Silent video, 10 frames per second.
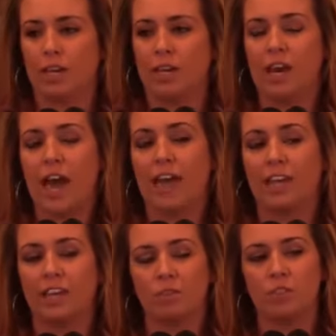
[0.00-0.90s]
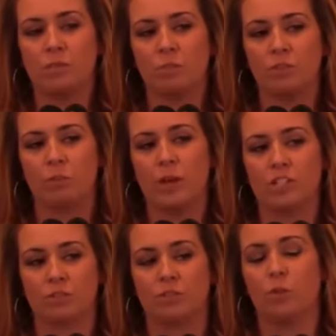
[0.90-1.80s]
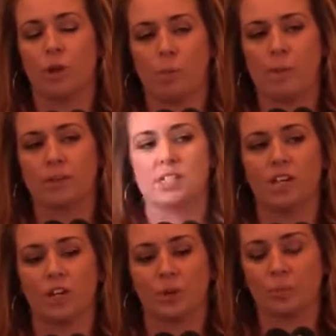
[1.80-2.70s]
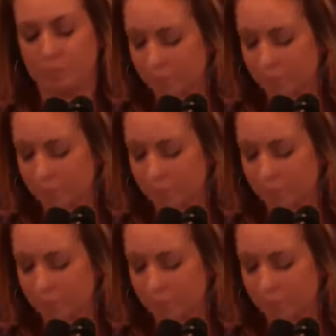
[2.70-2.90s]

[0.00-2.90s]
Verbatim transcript: me, I can give you some information for what I'm about to tell you.